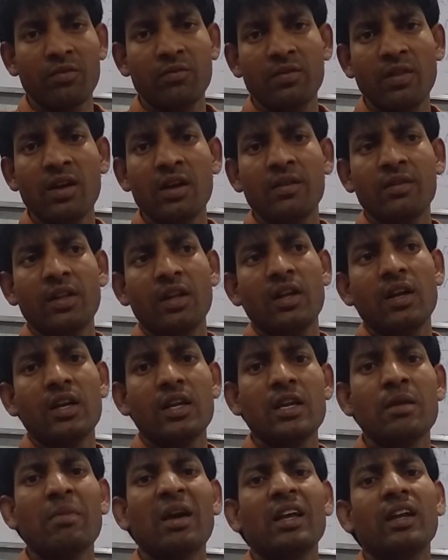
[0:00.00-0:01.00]
the
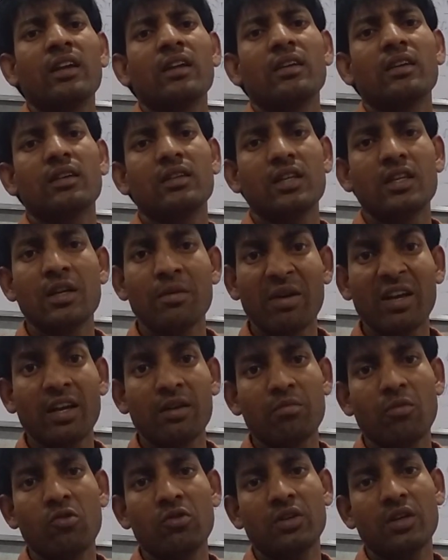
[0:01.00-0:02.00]
Himalayan
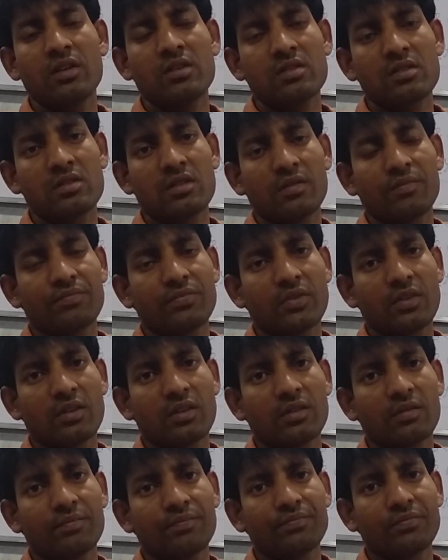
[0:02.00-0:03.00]
mountains.
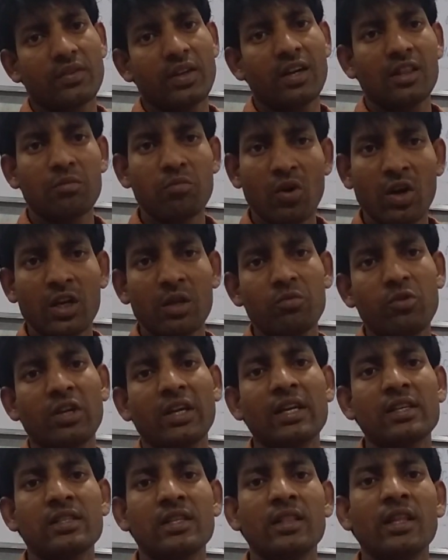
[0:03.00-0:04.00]
At the bottom you
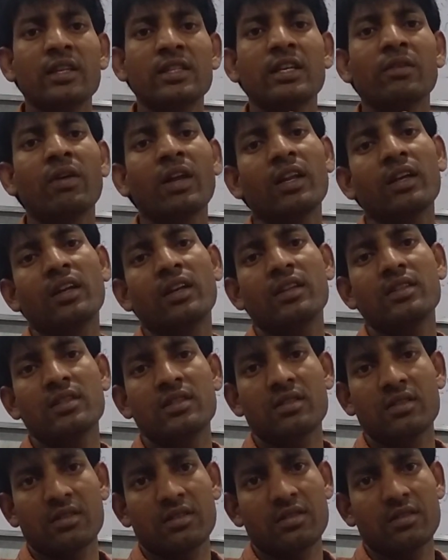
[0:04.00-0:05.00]
can see the Shivalik
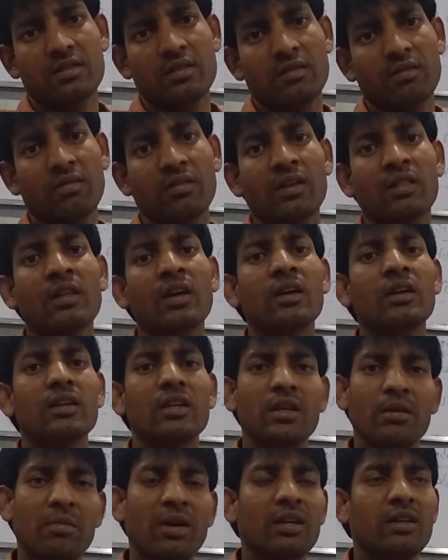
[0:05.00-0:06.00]
ranges for the
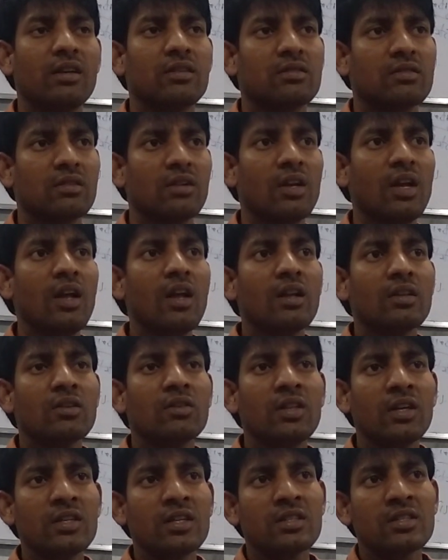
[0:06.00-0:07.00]
Himalayas. So
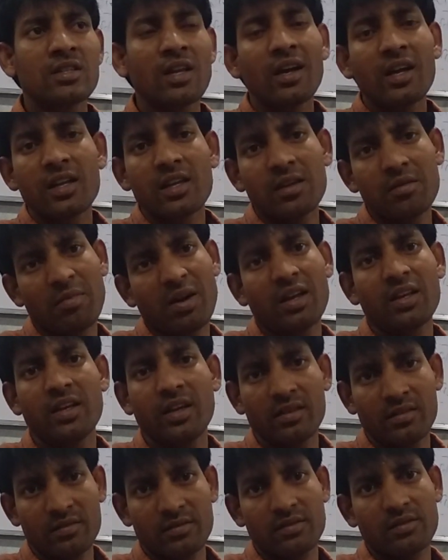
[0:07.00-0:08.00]
this is the
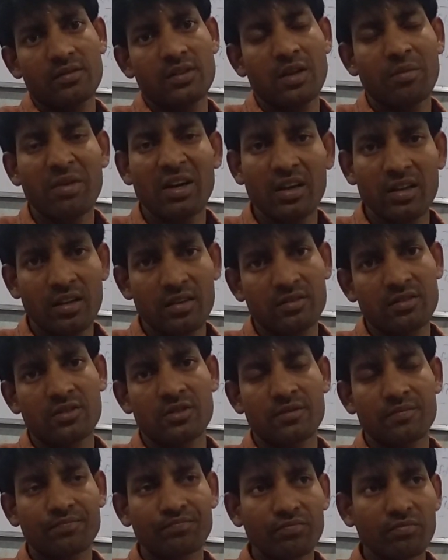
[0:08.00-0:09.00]

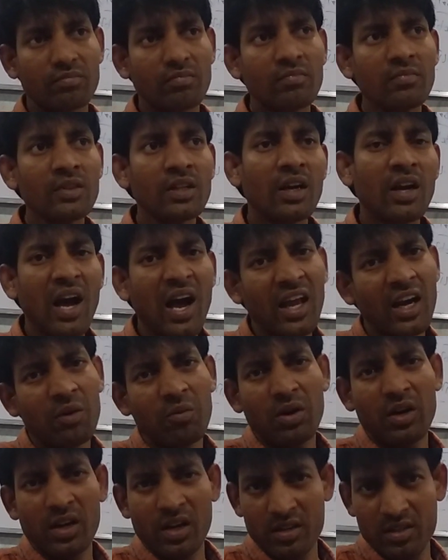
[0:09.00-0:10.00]
Himalayas.
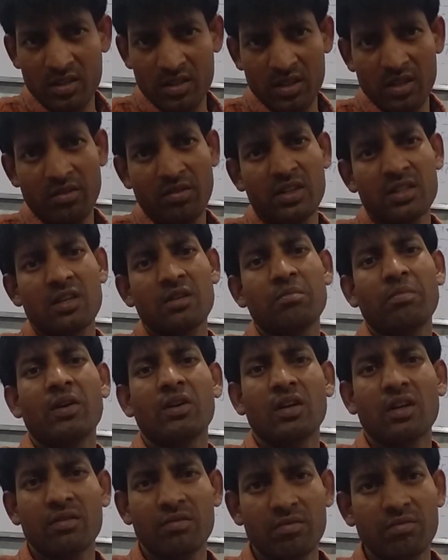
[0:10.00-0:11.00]
Araval range, the western
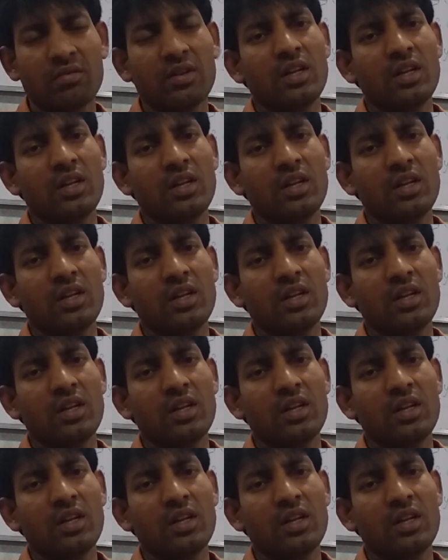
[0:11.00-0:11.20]
part of